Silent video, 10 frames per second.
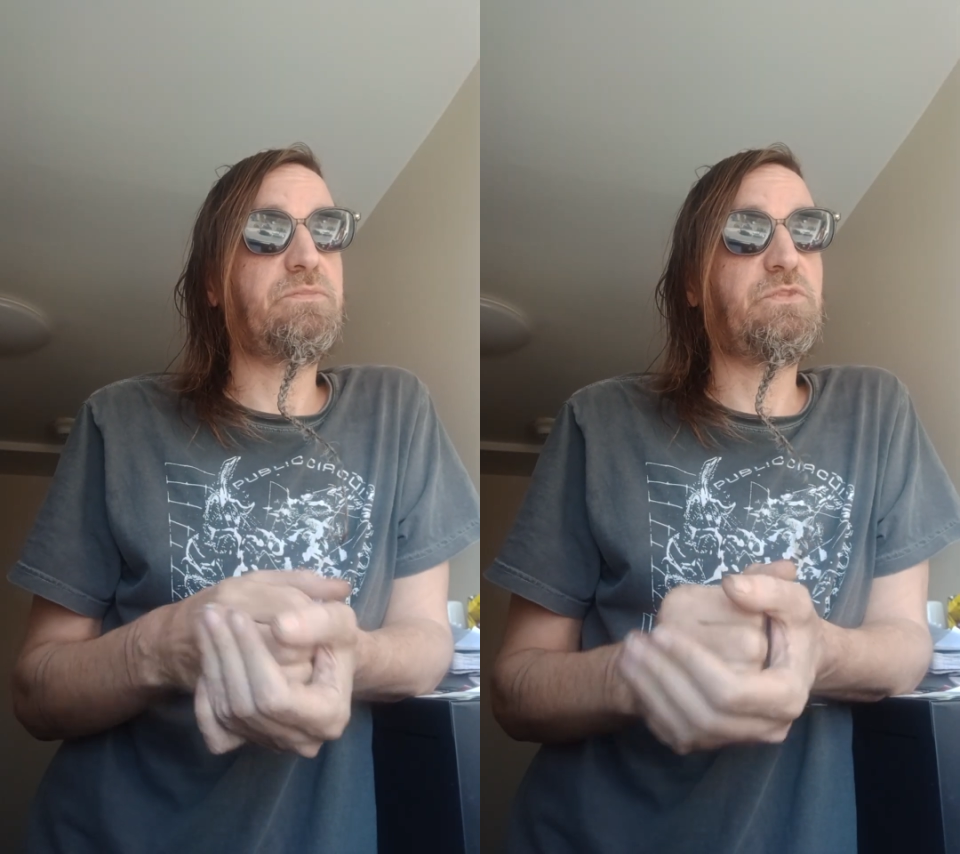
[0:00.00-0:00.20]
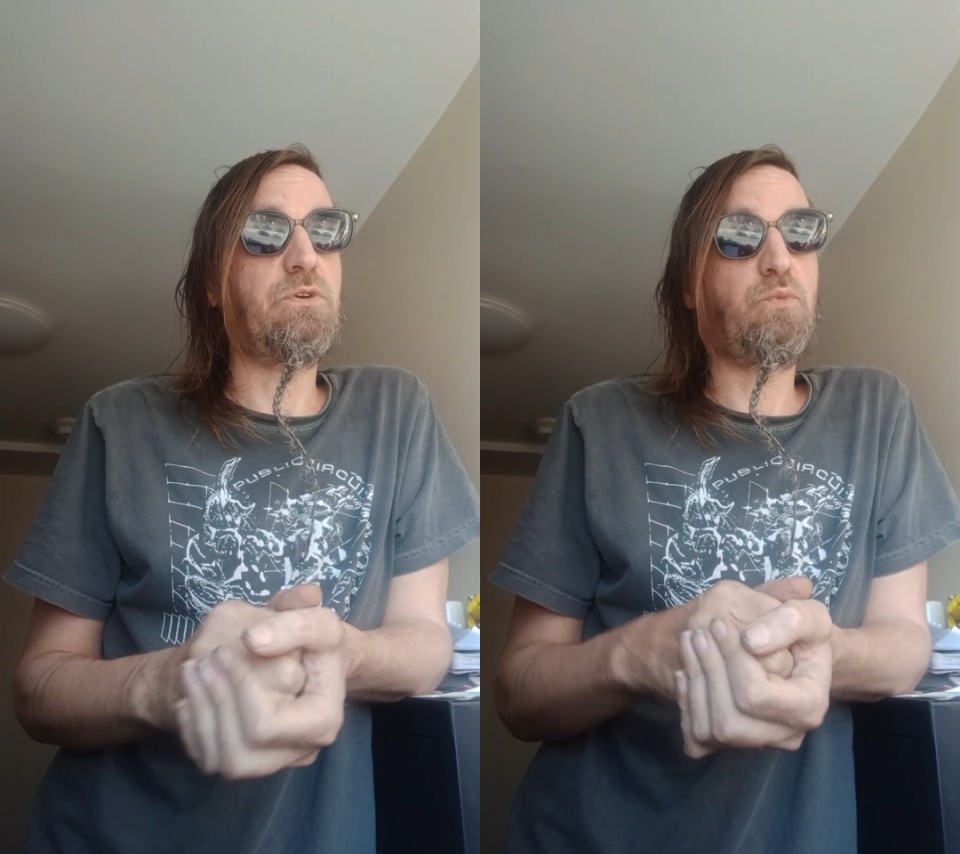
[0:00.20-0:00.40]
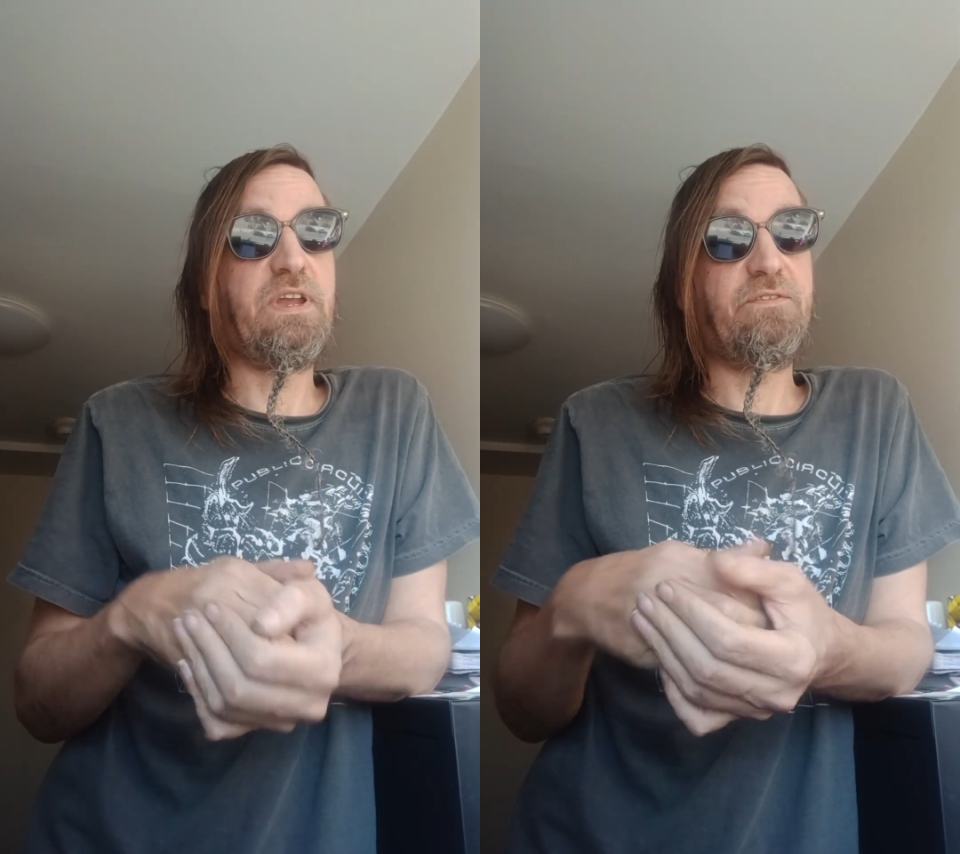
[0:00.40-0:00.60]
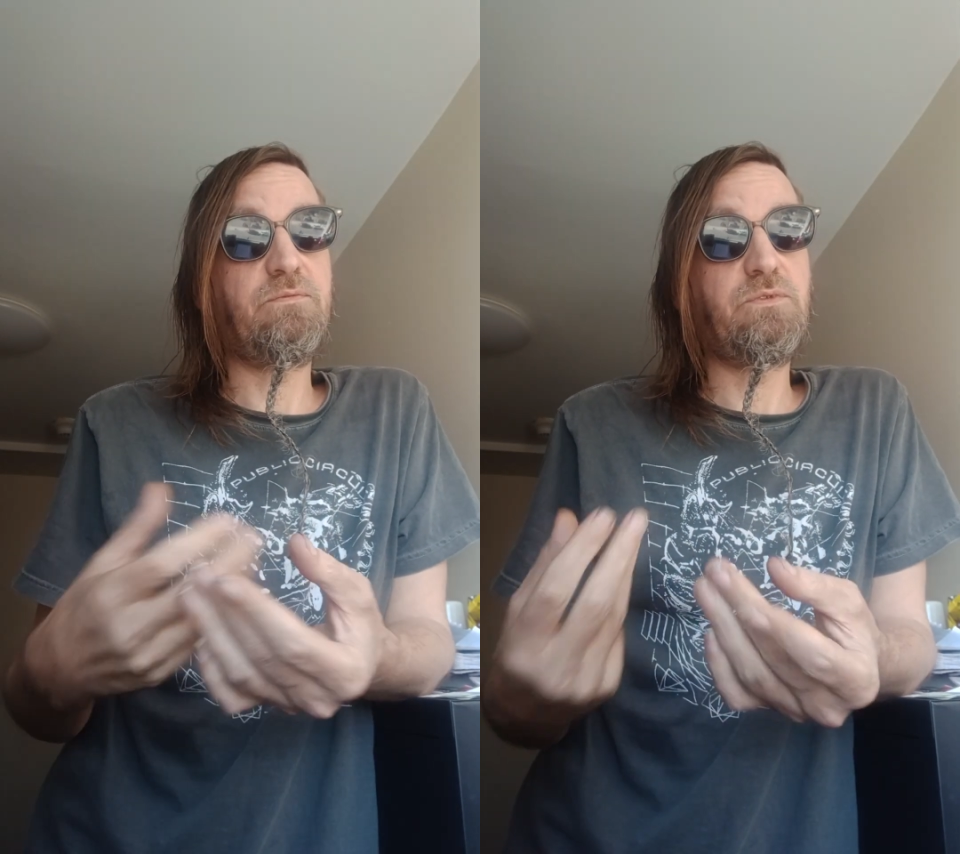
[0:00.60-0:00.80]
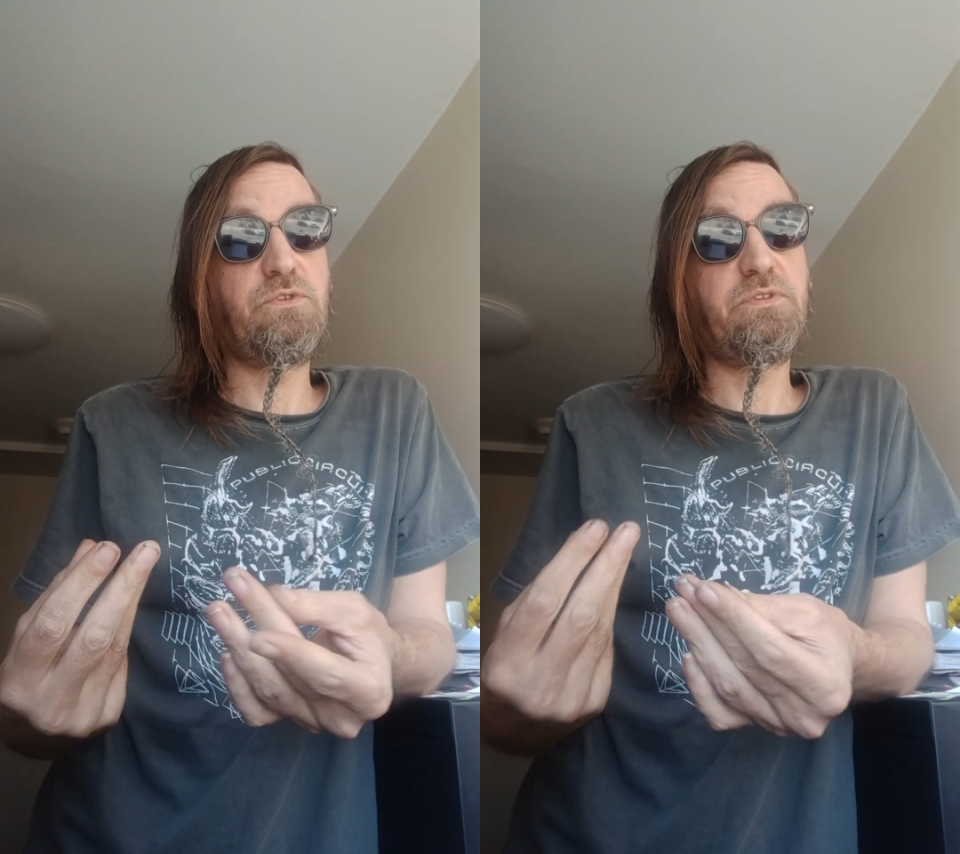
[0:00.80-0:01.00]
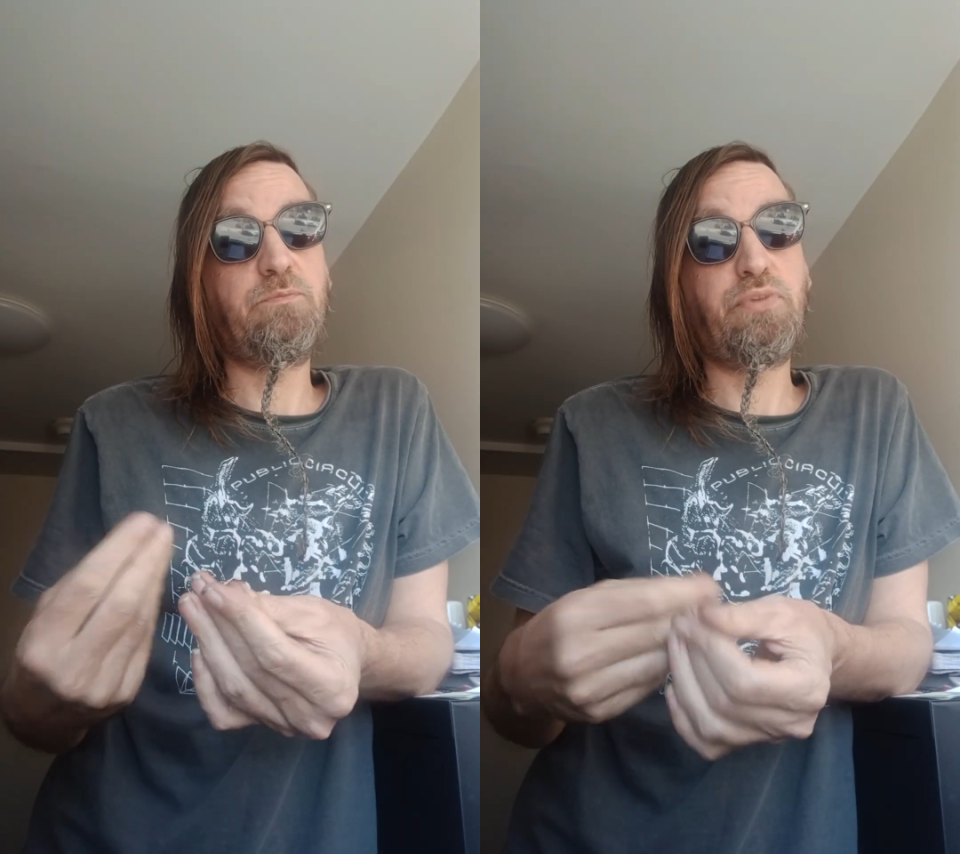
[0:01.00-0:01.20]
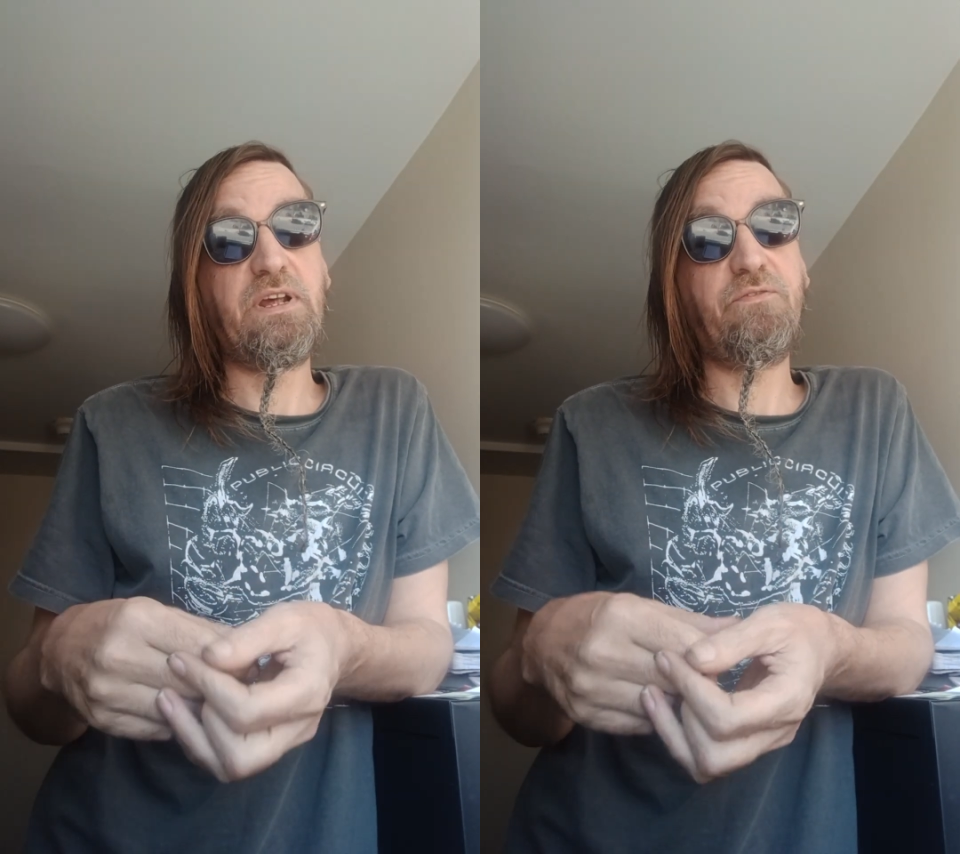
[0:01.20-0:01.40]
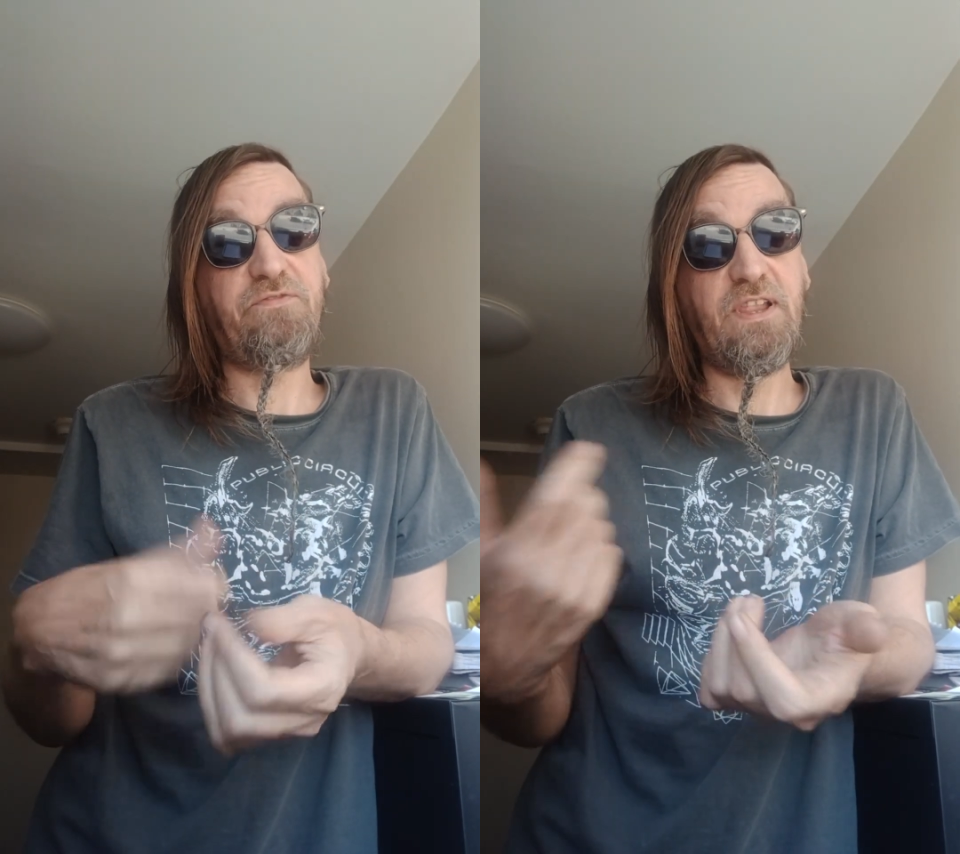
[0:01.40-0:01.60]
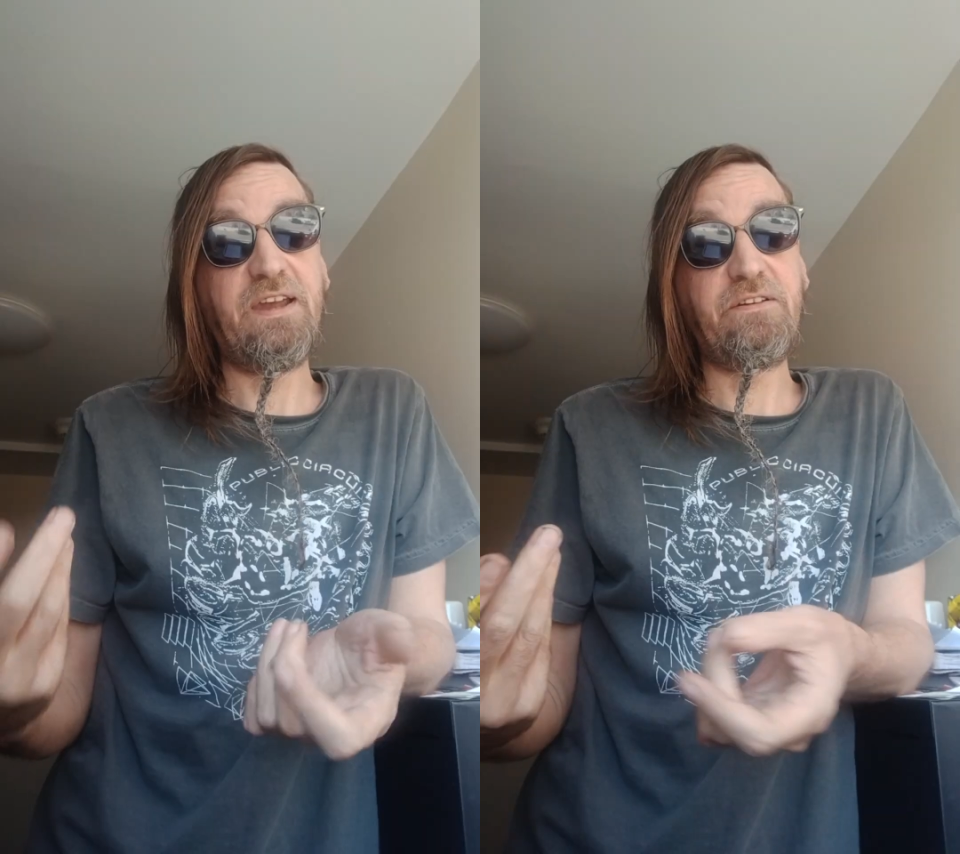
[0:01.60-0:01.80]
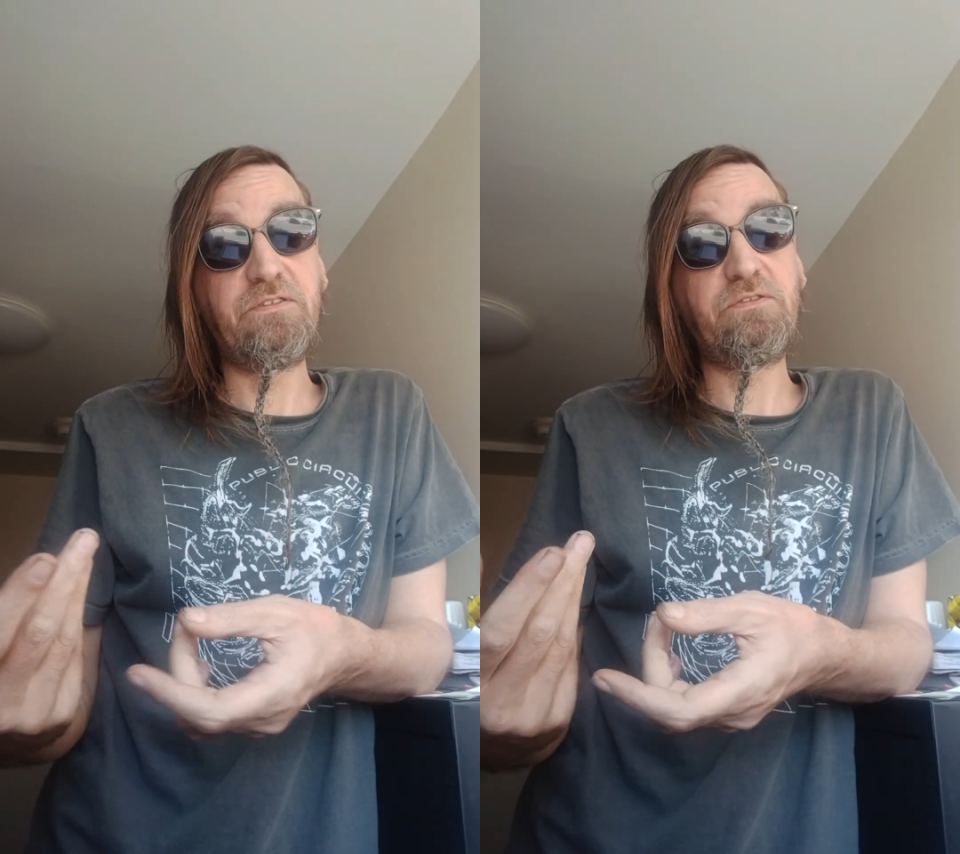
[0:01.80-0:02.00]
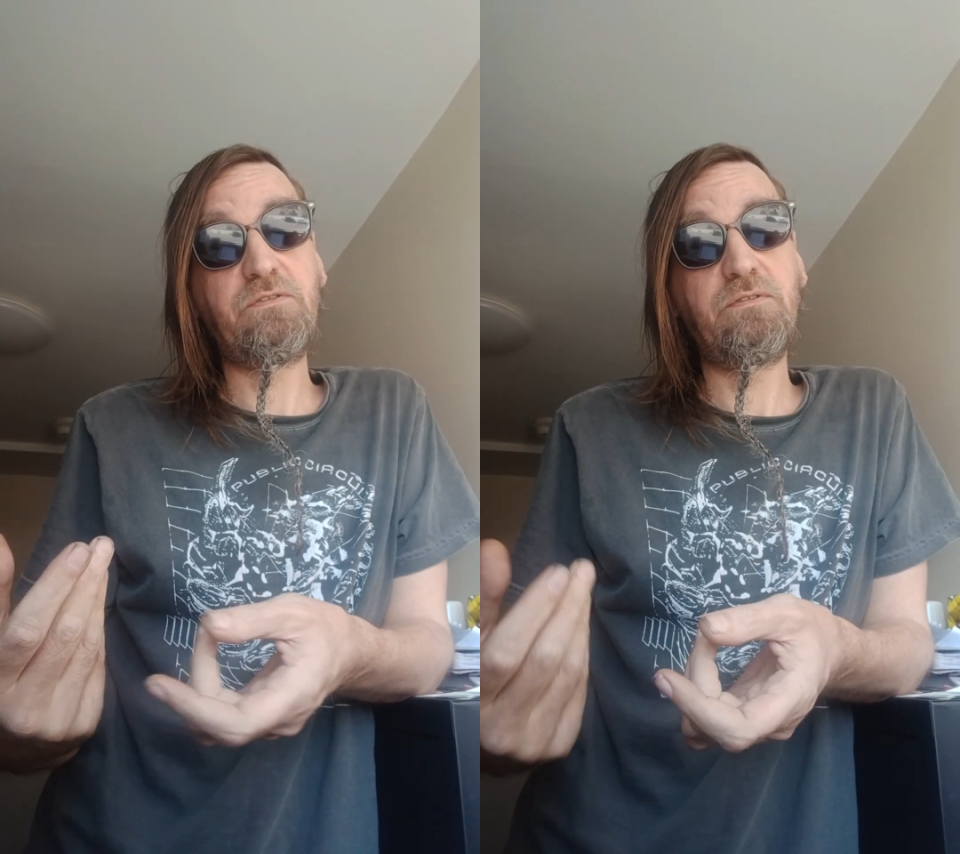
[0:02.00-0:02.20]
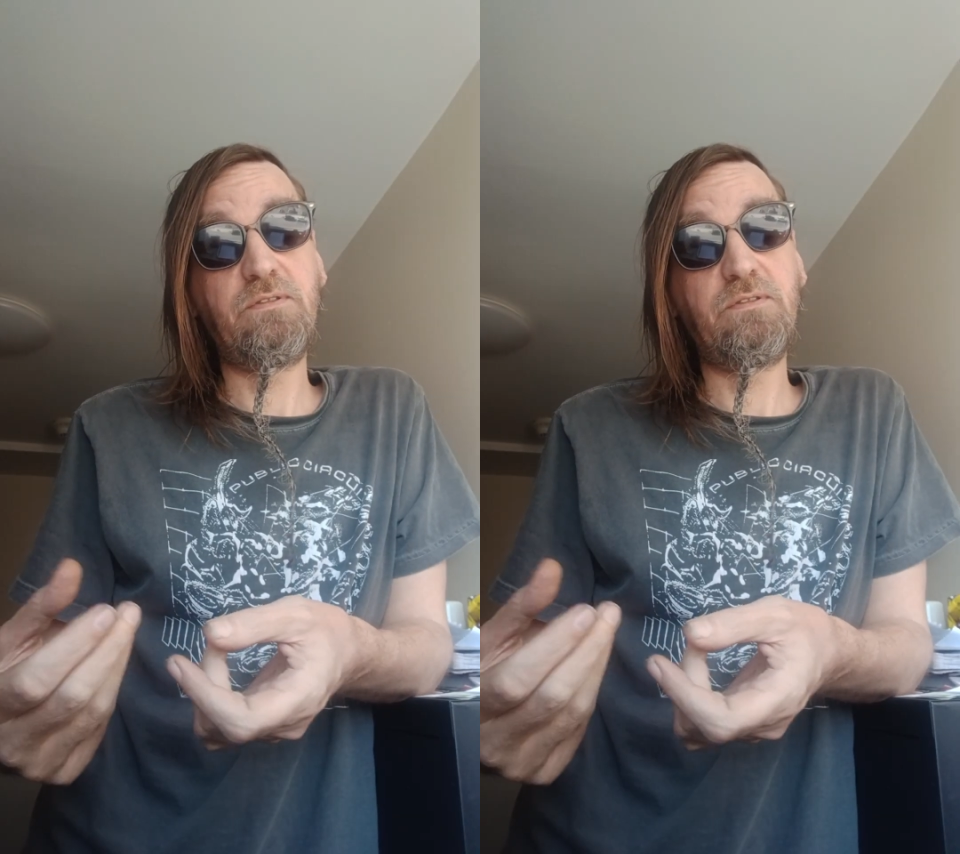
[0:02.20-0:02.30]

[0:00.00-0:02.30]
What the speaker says: we used to put out flyers,